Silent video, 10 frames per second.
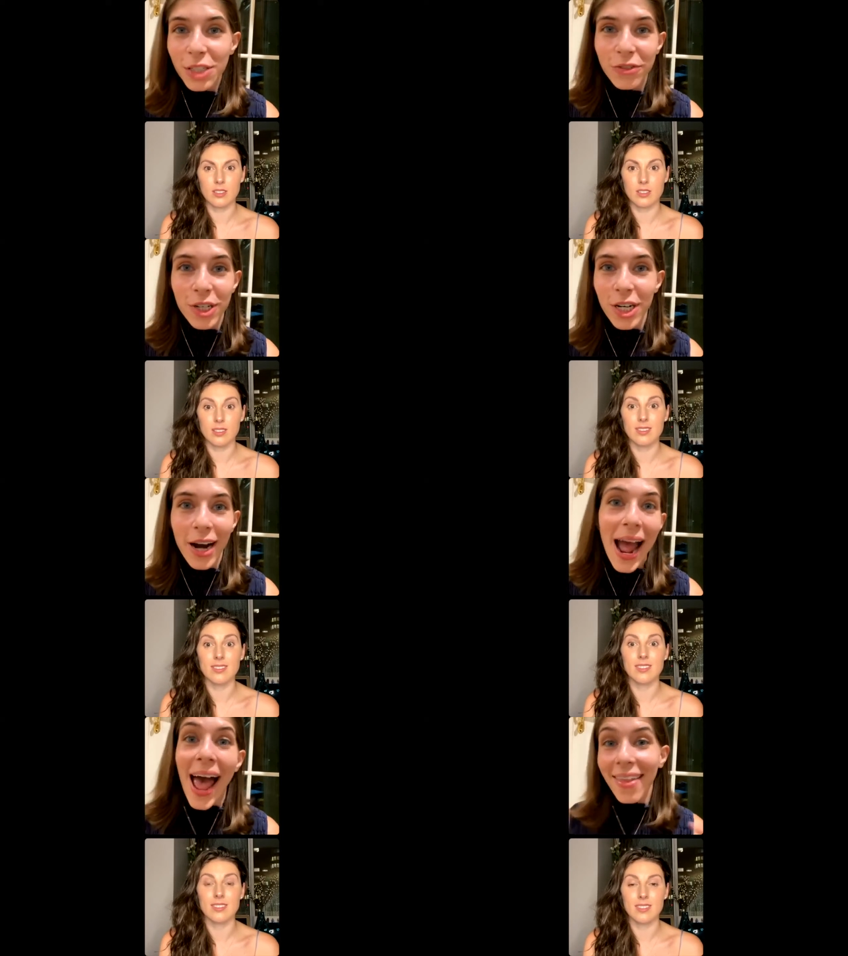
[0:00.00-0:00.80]
Speaker 1: for
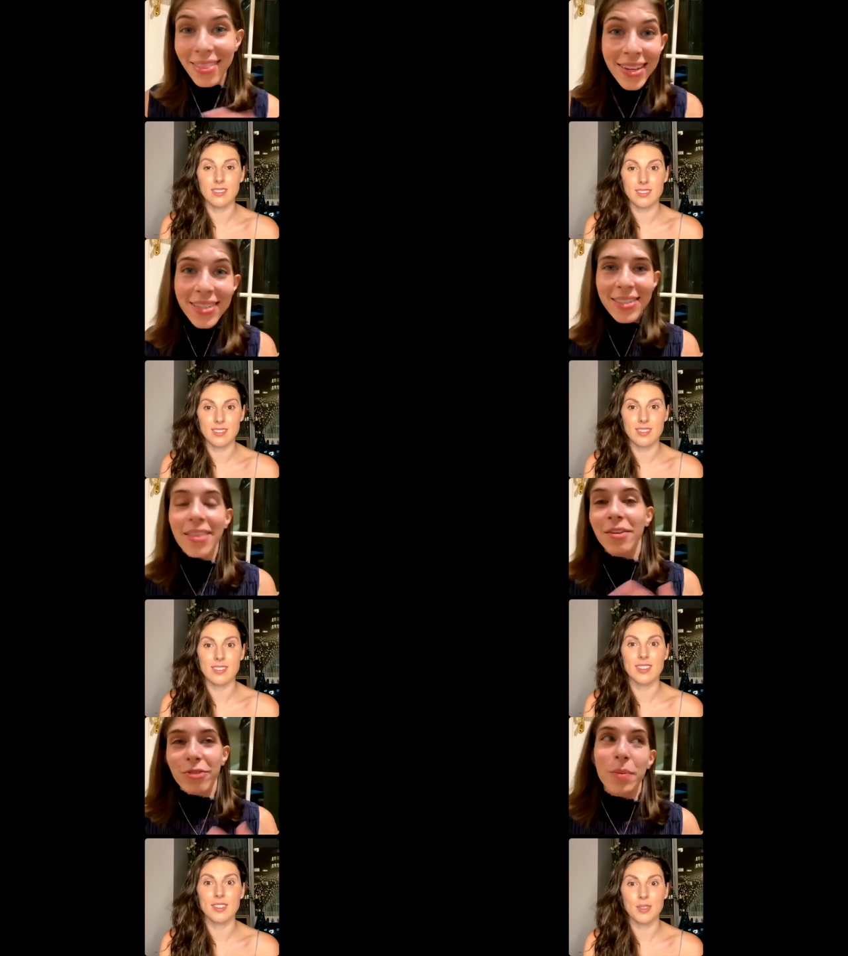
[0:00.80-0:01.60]
athletes, and then
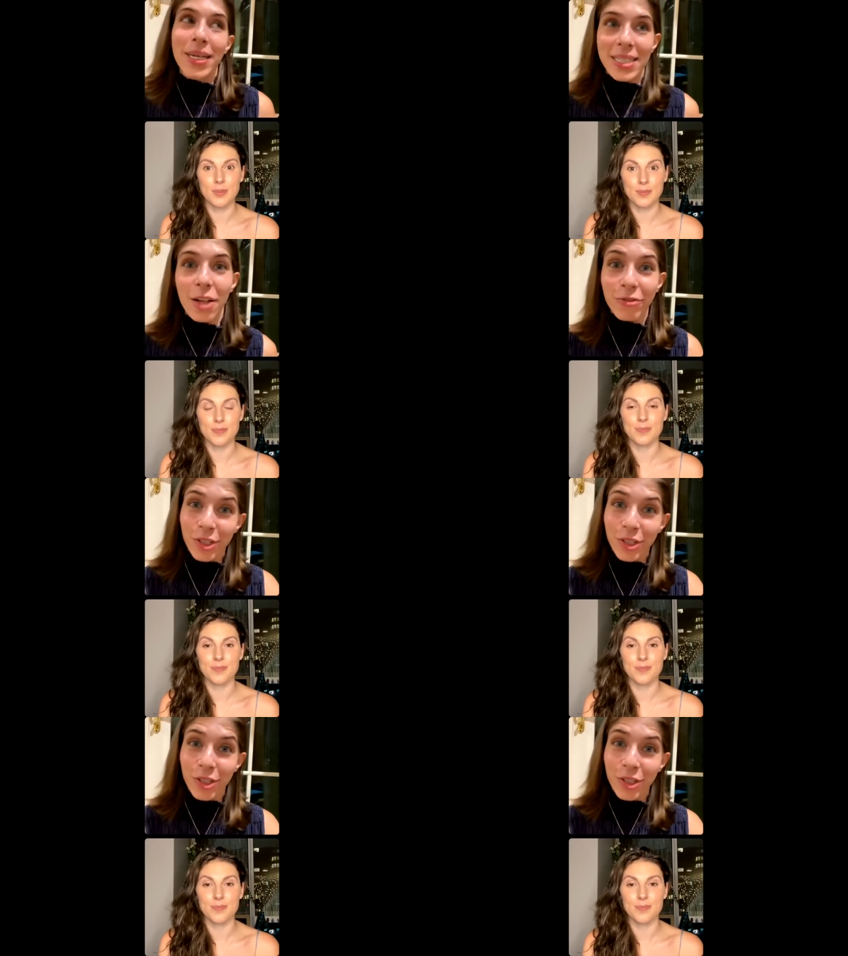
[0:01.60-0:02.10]
for myself for